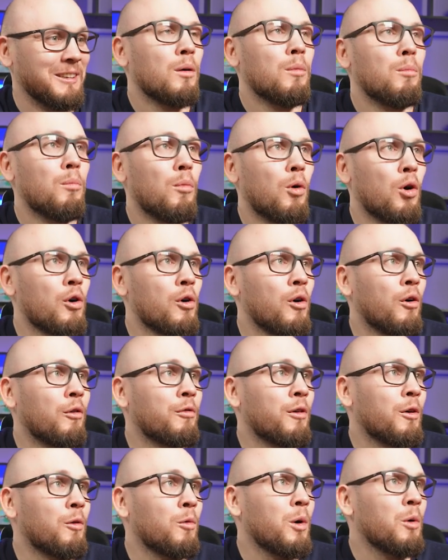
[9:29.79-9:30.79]

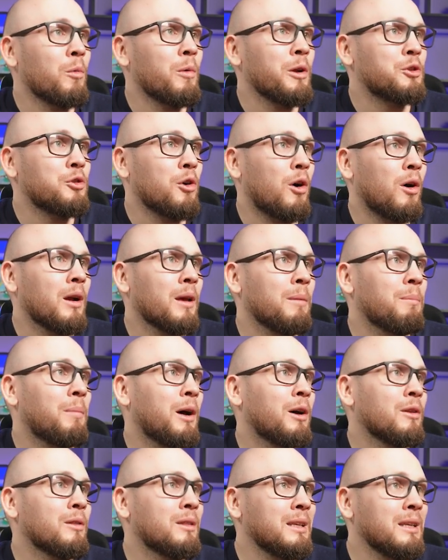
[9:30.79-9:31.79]
Moreover, when we talk
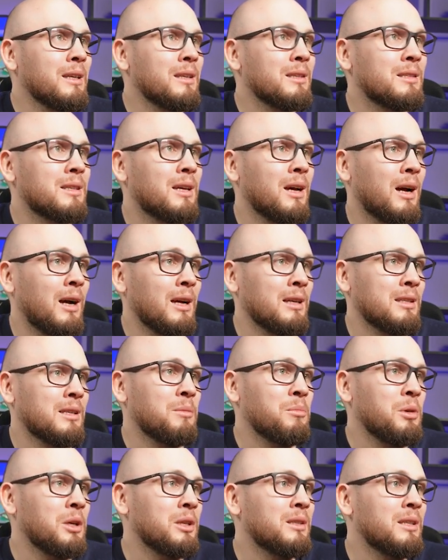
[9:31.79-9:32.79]
about these guys, I
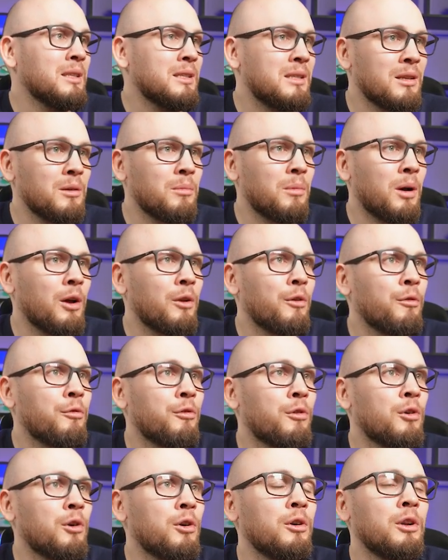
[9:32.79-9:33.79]
mean, decent amount of
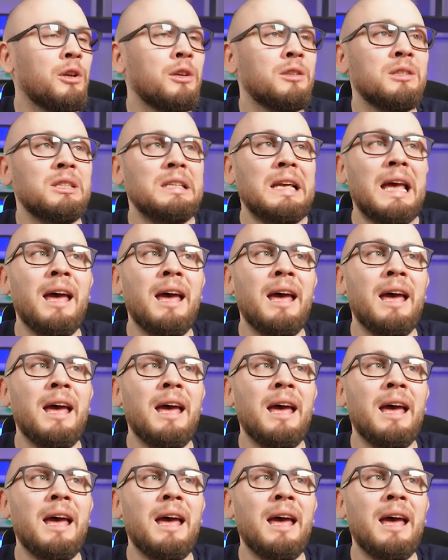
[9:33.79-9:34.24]
earnings,